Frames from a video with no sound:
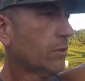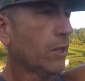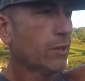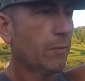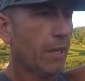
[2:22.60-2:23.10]

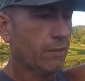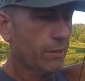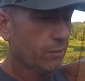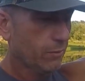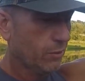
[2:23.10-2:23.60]
Catch a bass.
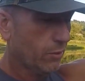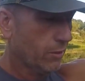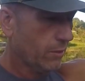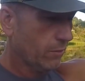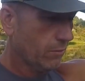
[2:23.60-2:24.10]
That's what you
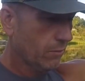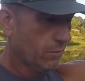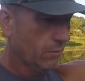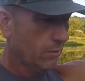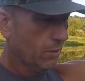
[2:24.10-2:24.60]
can do.
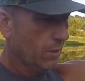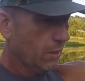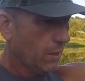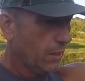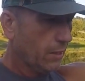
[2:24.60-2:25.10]

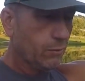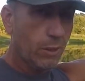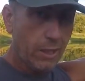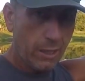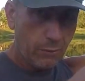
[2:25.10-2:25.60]
And that's
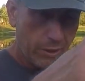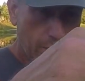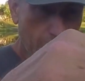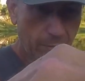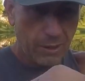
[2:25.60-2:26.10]
why we
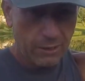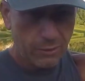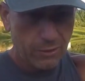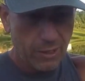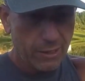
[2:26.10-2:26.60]
call him
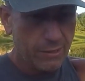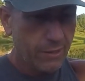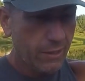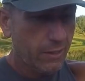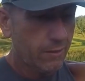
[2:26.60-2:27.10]
Dr.
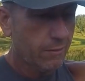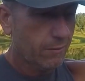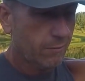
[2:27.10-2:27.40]
Frankenstein.